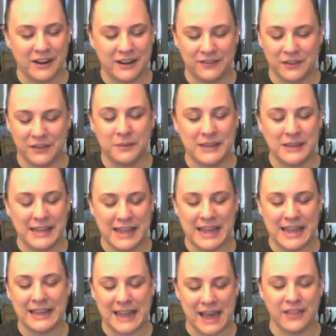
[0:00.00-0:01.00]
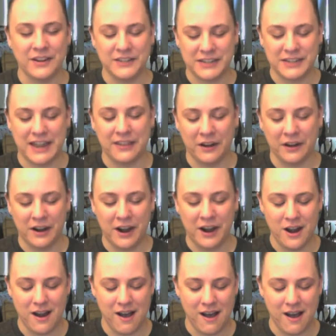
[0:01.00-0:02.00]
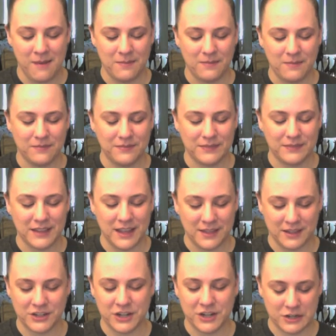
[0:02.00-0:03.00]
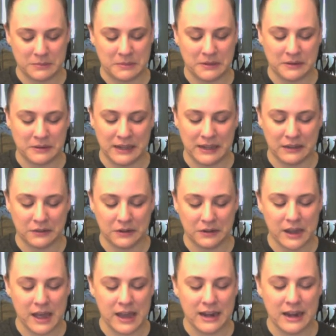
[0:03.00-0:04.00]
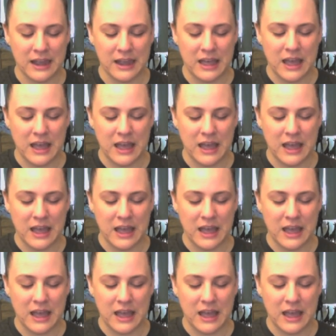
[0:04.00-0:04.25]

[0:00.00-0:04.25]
even though we can't gather together in the church building, Lord God.